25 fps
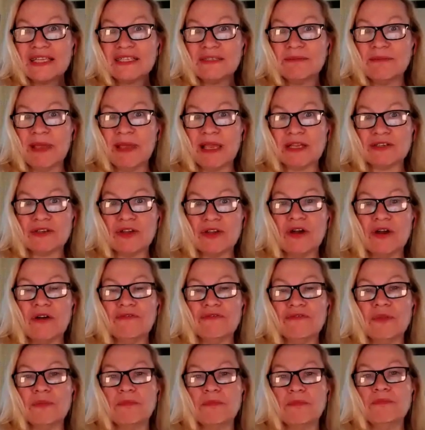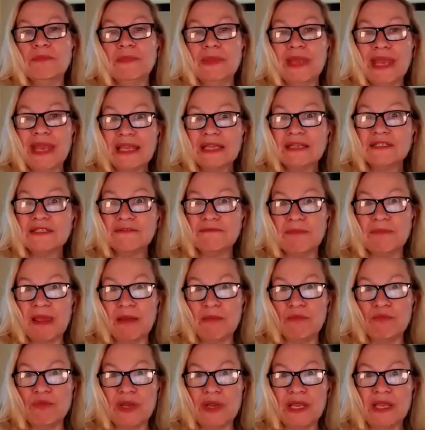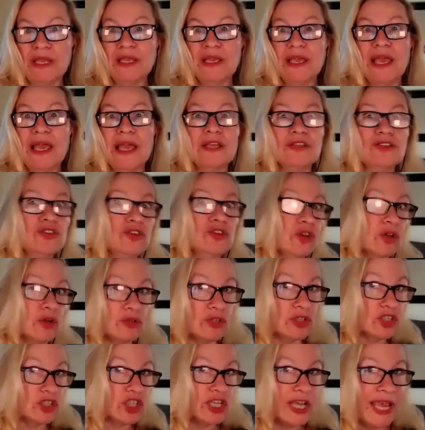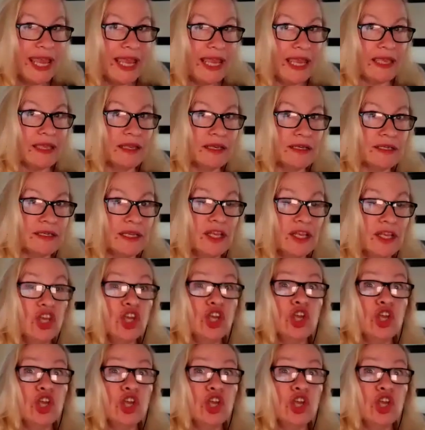aspect of the negative memory, as you go to check it,